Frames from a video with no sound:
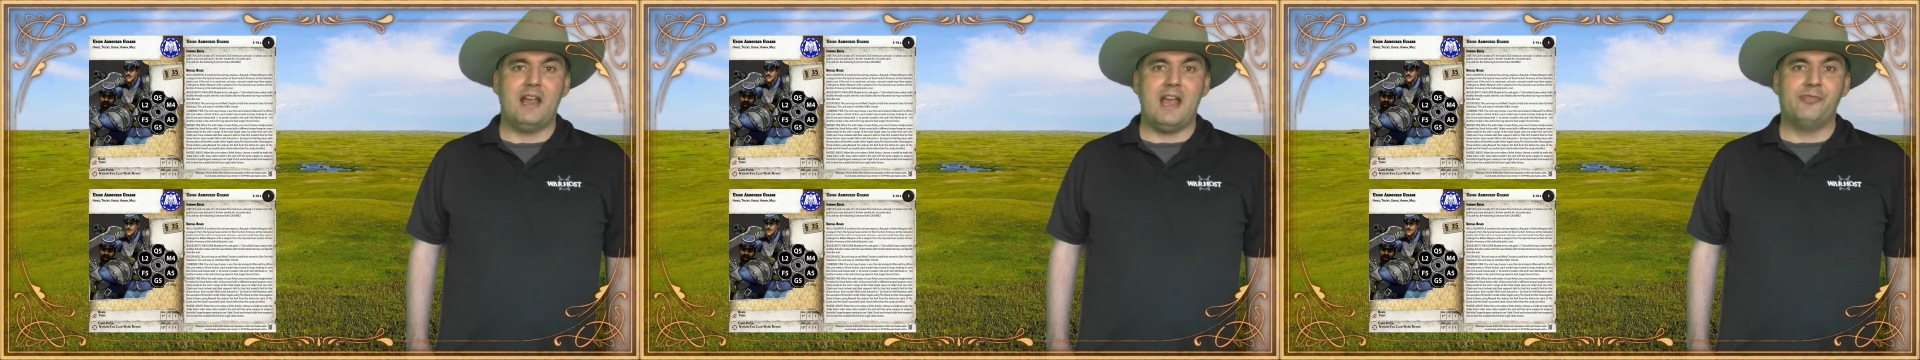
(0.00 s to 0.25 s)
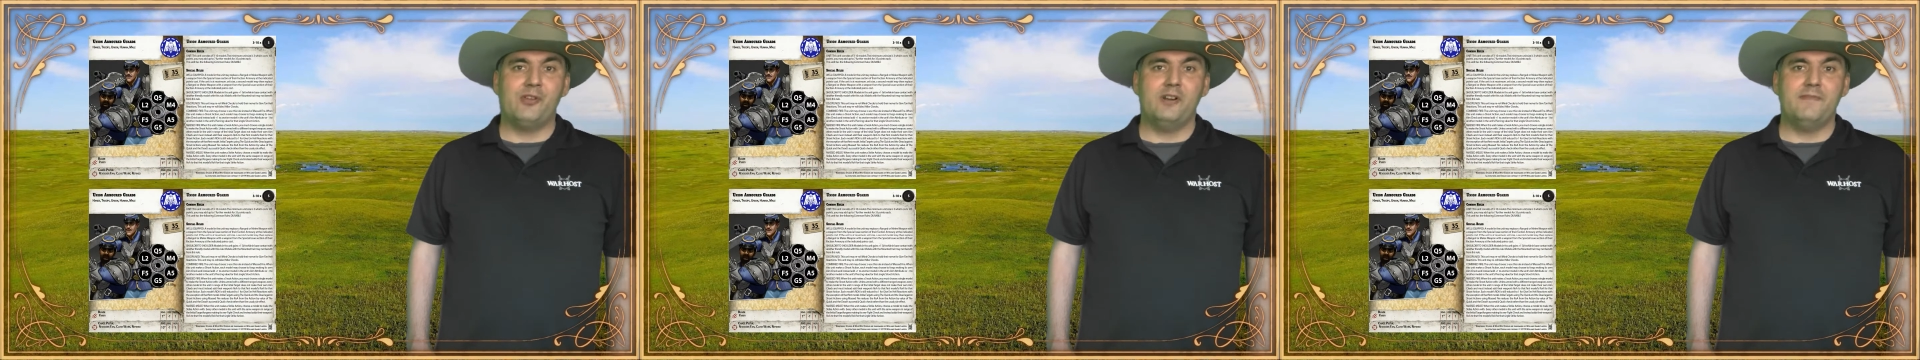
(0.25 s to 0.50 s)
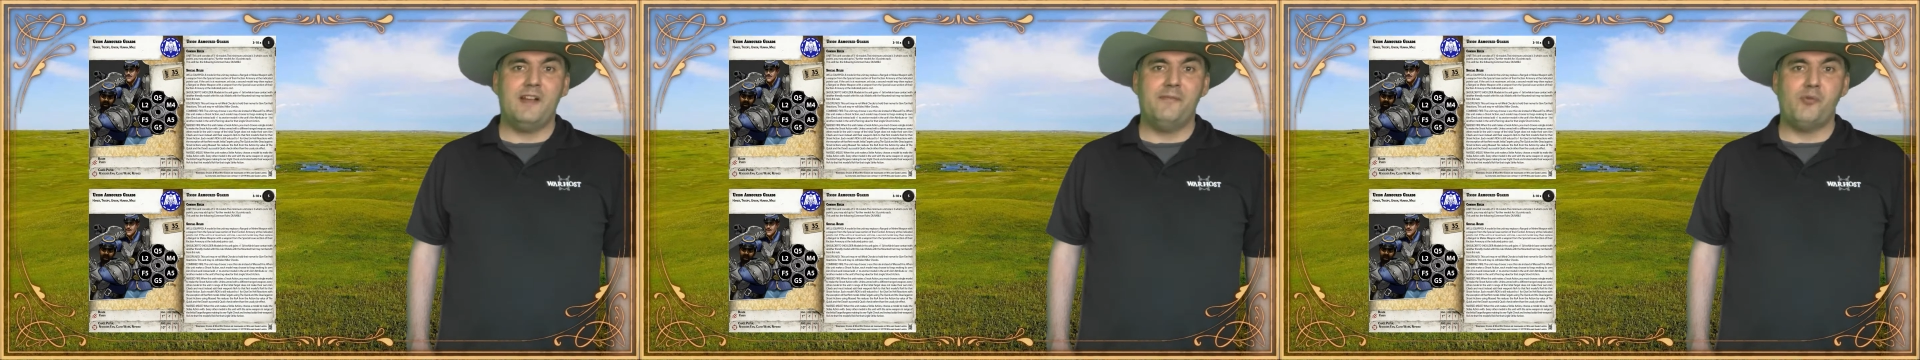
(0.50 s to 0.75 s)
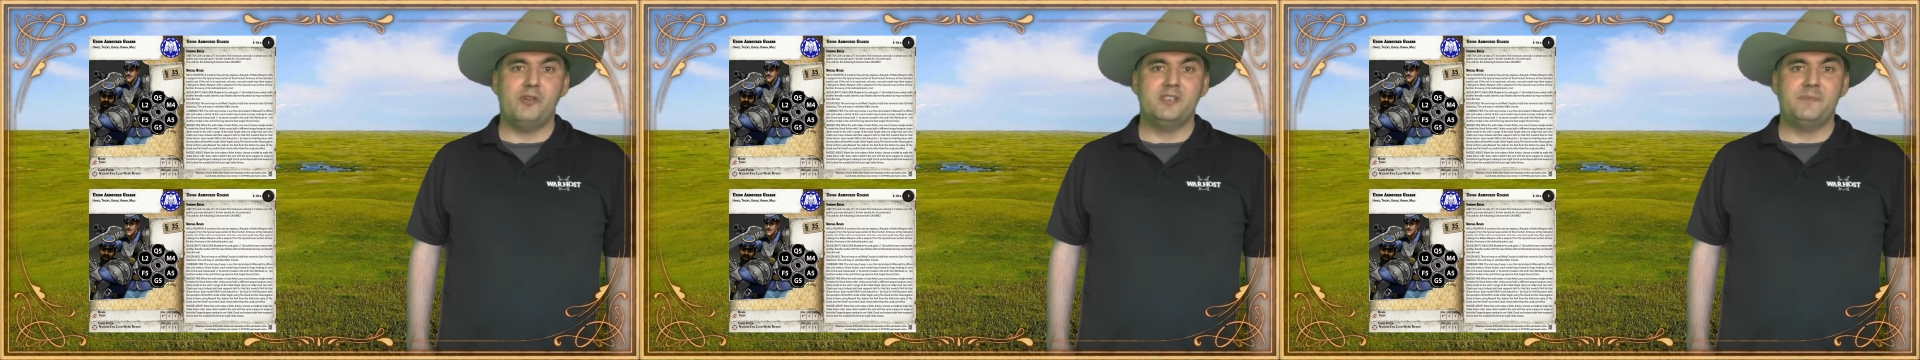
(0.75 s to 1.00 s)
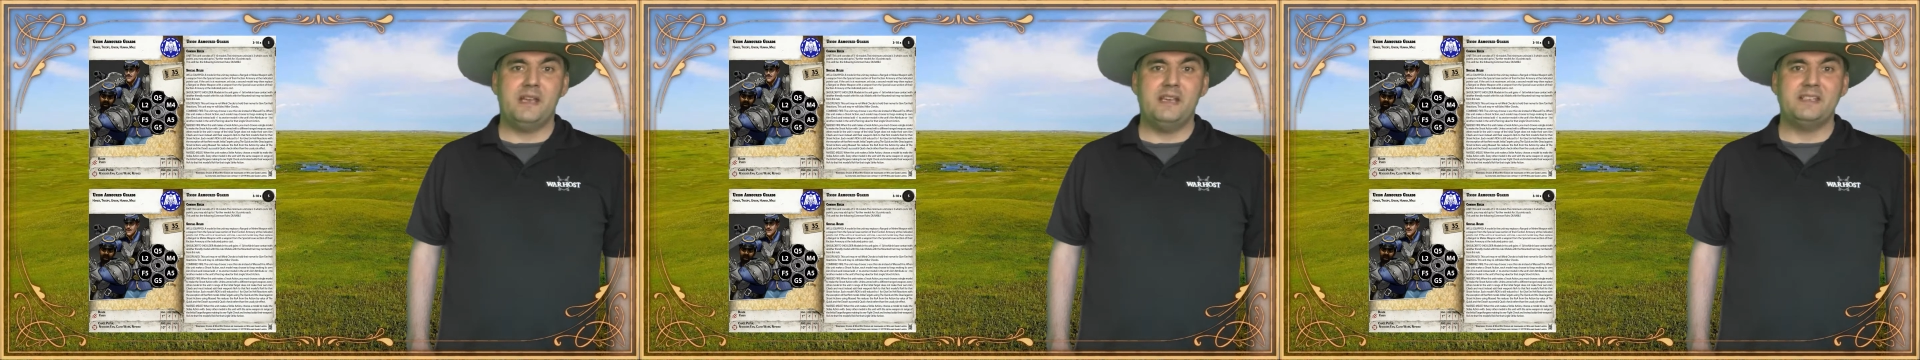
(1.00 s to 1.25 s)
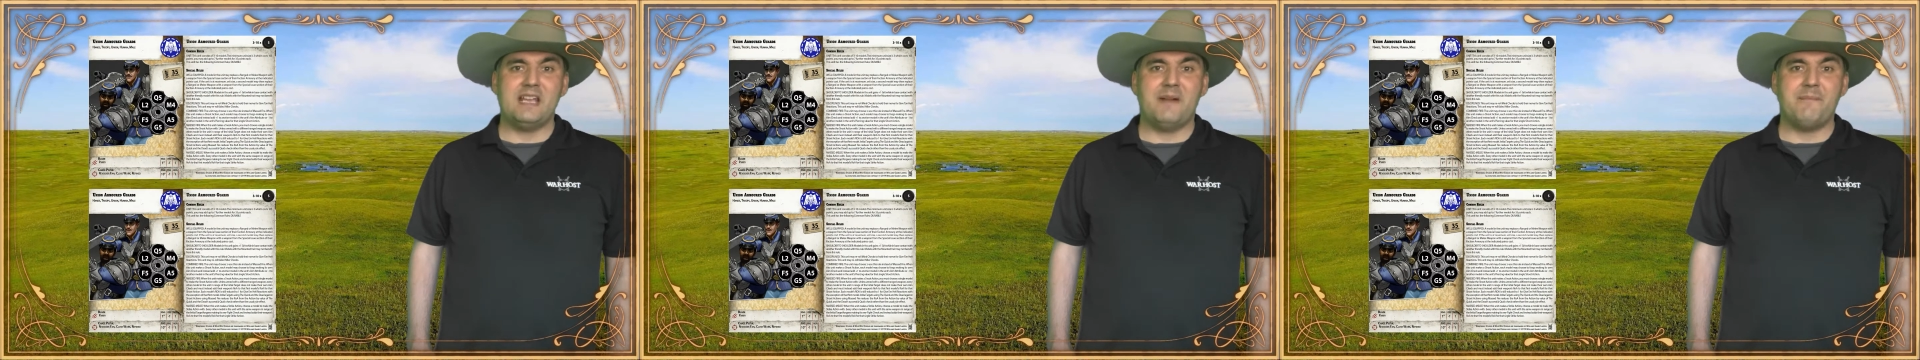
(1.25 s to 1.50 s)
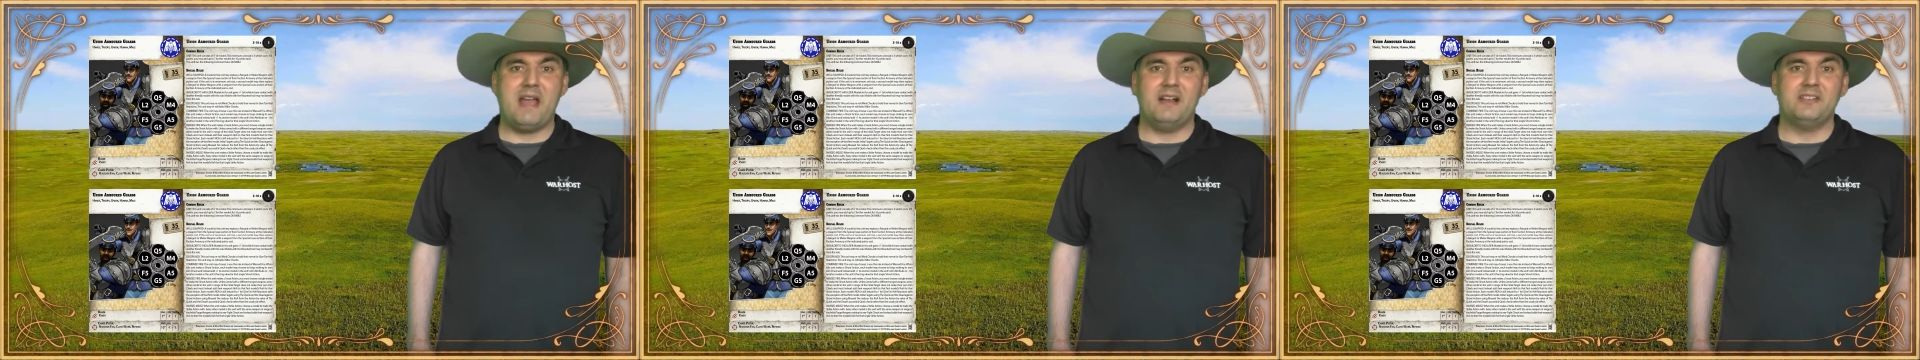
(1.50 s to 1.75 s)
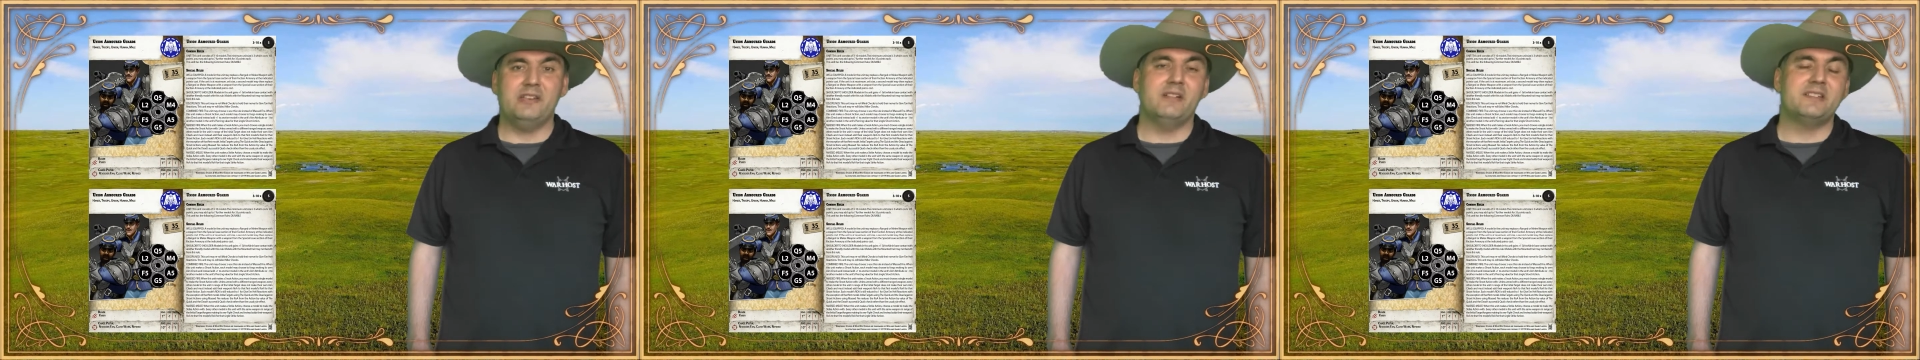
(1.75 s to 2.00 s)
At 35 points apiece and a
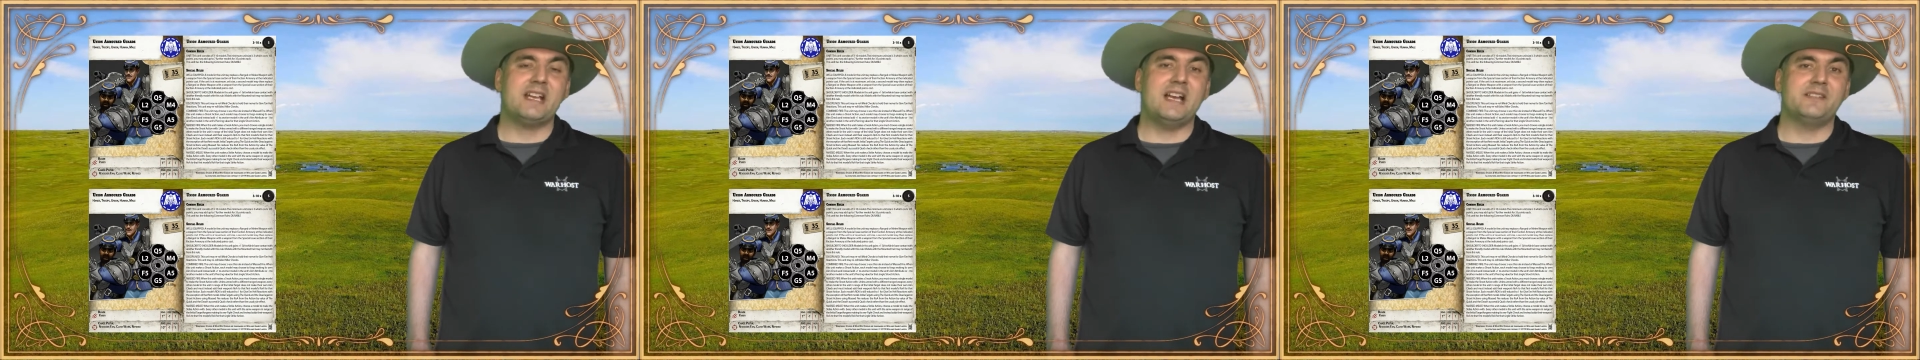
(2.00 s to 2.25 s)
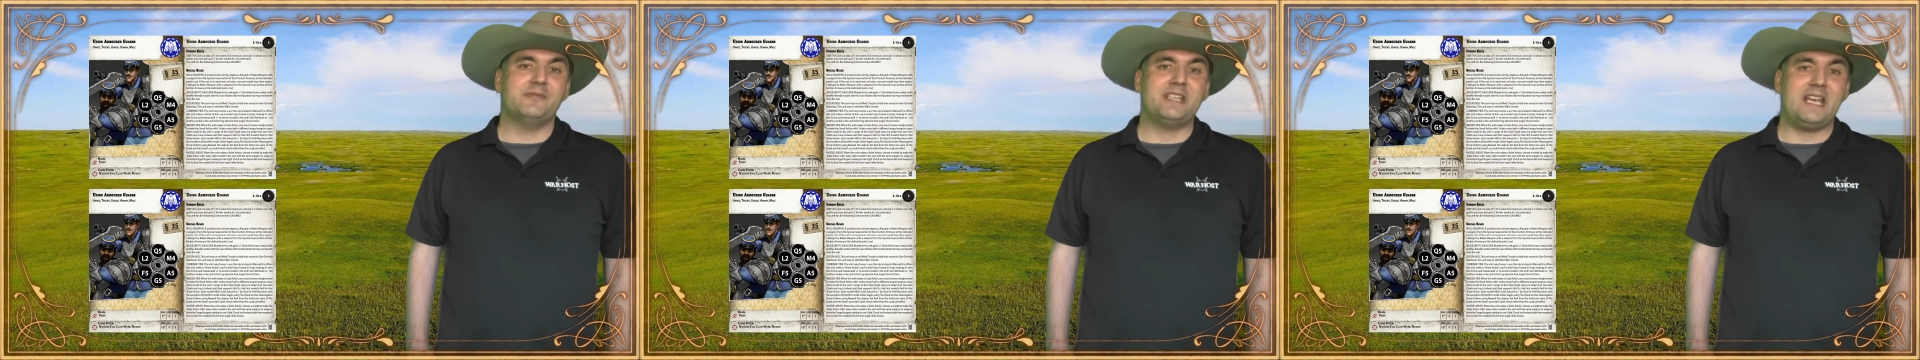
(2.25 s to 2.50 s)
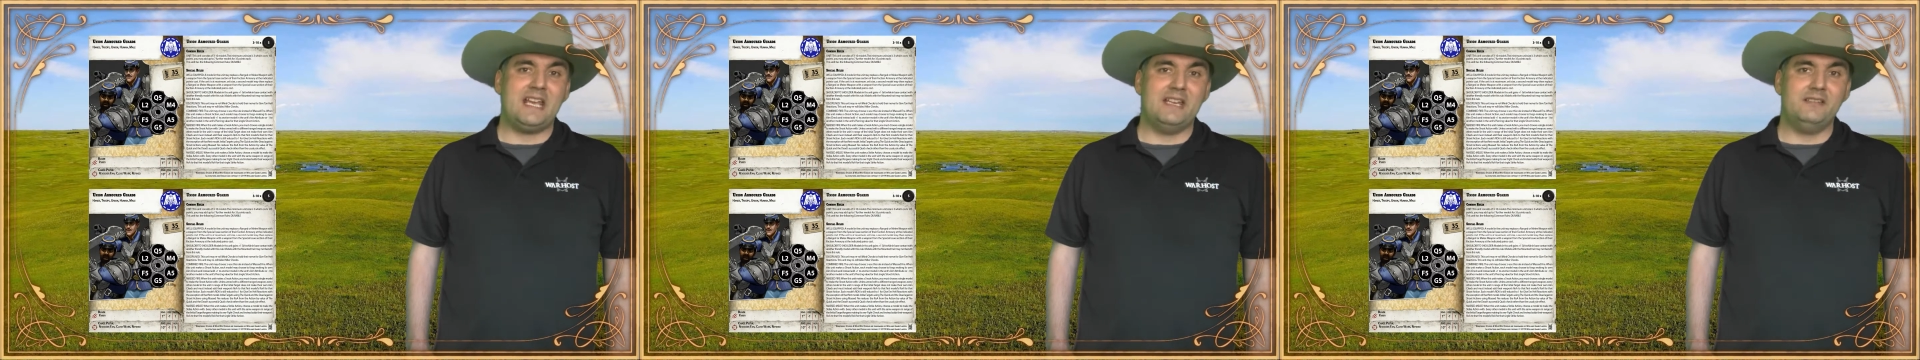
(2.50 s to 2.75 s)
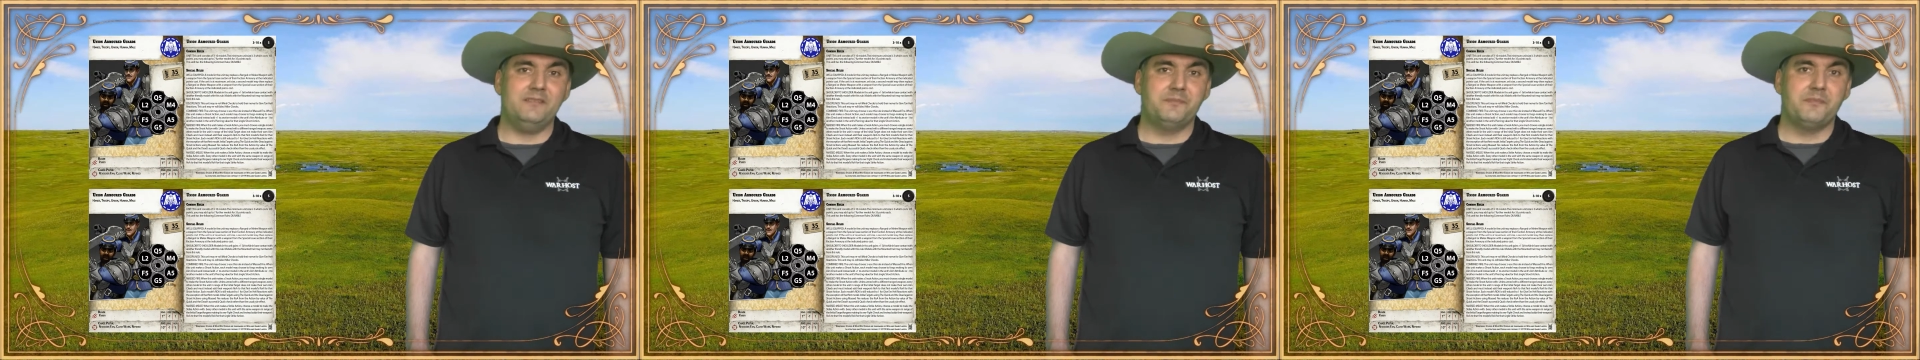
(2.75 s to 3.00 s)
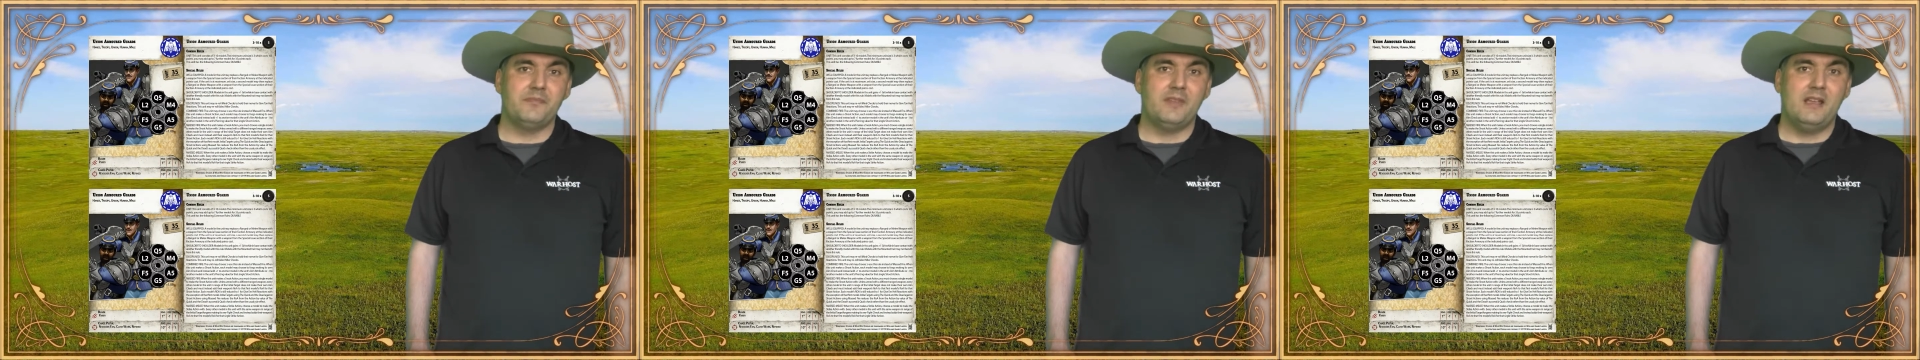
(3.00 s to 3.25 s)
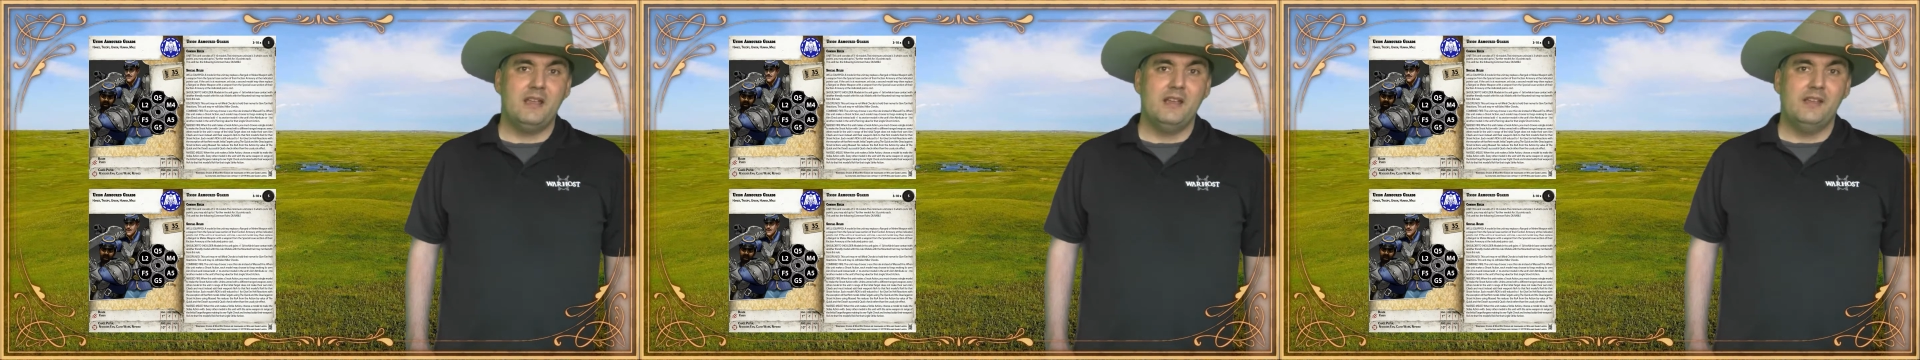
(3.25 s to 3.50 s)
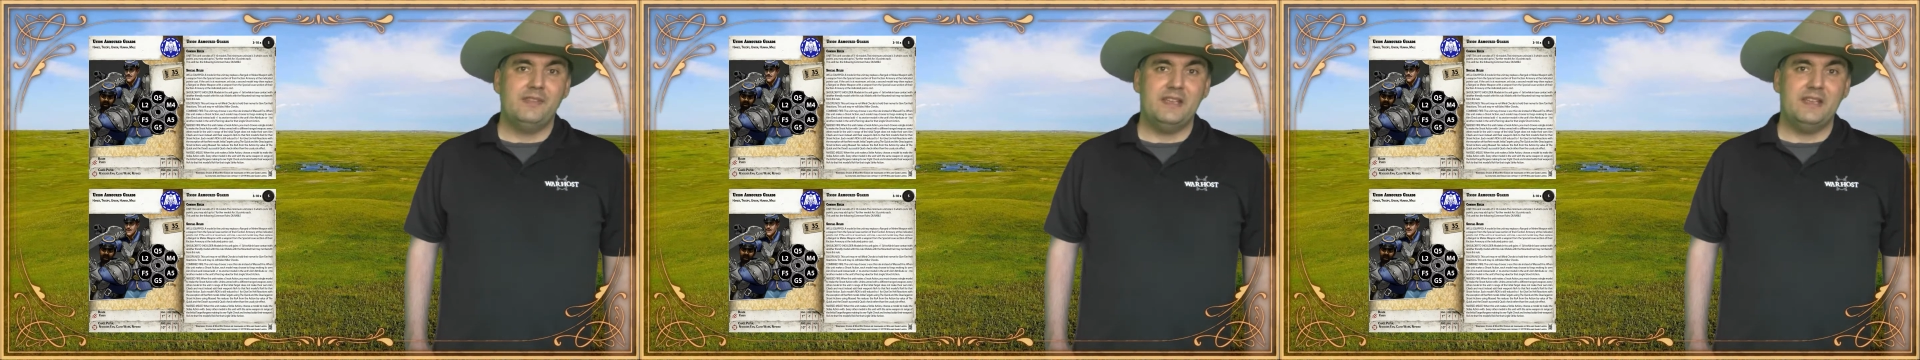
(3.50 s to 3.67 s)
max unit size of 10,